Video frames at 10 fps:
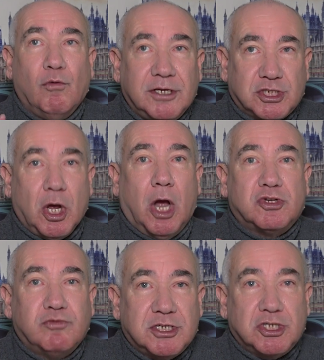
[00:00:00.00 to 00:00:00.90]

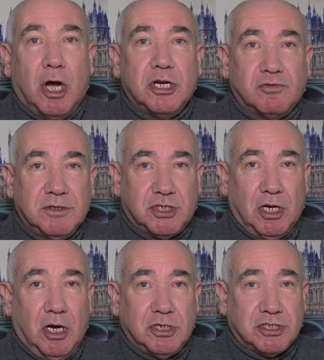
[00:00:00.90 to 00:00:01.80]
Research, research,
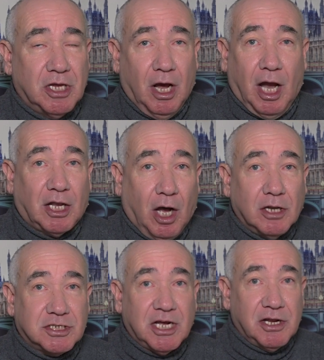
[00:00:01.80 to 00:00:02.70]
research. I
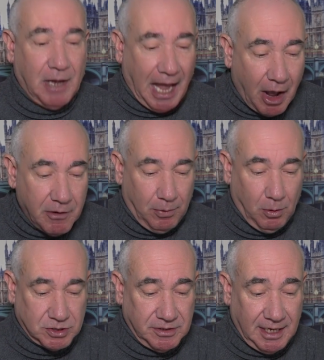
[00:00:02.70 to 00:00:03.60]
can't tell you how
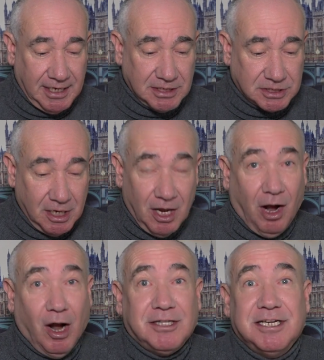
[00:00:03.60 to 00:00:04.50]
important that is.
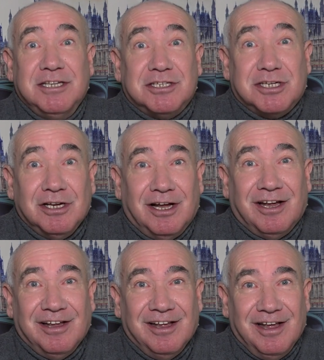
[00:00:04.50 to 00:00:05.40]
I didn't.
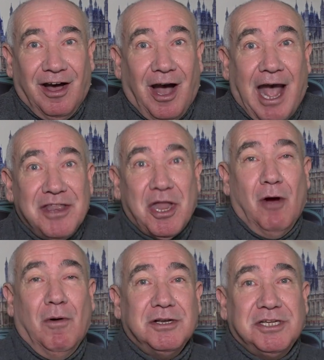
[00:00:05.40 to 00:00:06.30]
I had
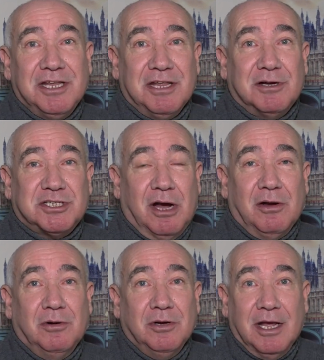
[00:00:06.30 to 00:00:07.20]
no idea there were
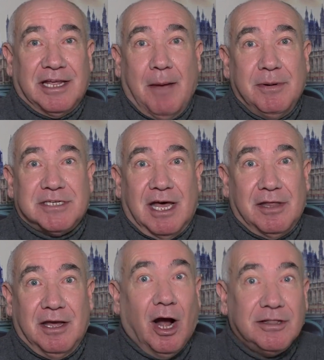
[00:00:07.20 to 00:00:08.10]
solo cabins out
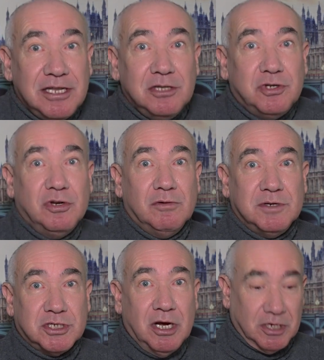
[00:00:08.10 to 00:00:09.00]
there. I didn't do the
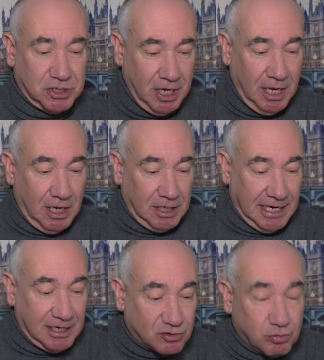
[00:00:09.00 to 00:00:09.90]
research.
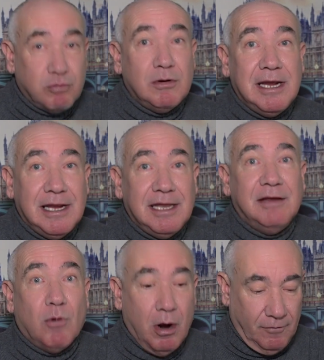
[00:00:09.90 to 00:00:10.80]
It's really
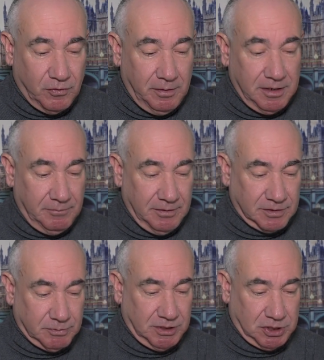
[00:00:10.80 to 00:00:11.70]
worth doing the
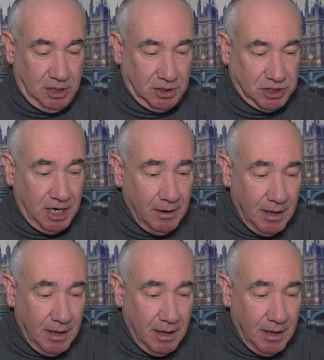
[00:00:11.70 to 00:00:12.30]
research, yeah?